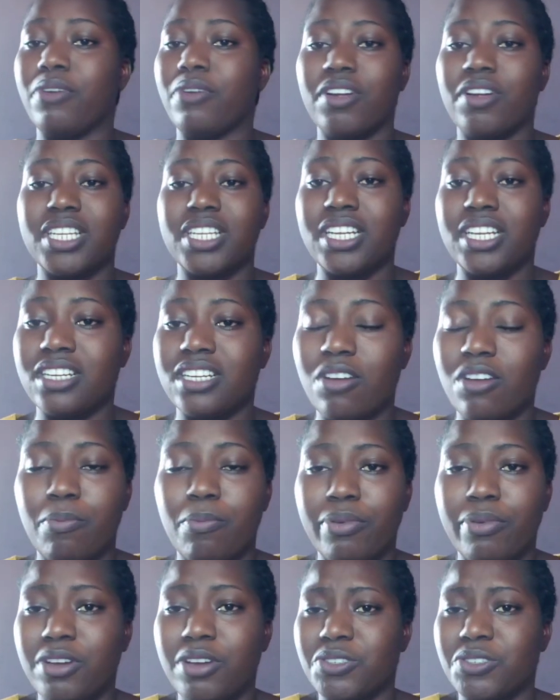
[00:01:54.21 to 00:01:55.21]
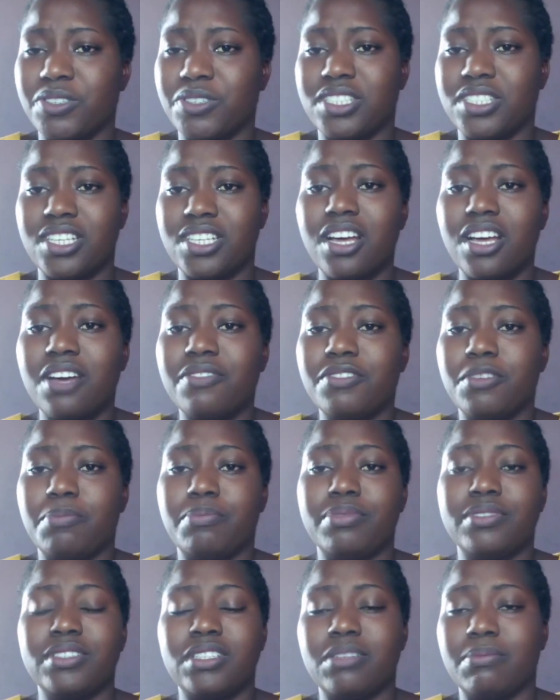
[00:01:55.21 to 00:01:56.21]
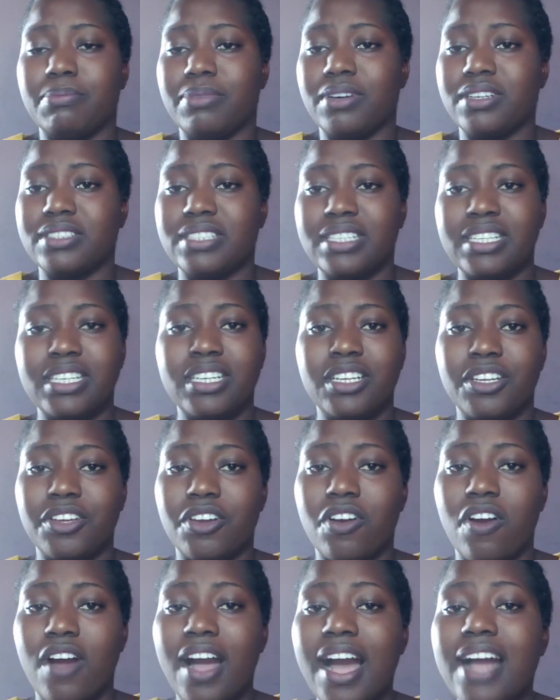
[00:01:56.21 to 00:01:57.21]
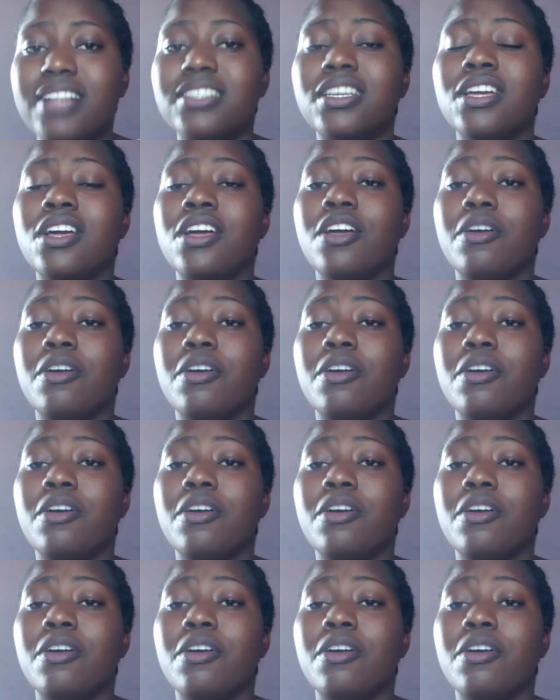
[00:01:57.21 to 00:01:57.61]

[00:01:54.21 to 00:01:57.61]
burden upon yourself, you put the burden in your heart,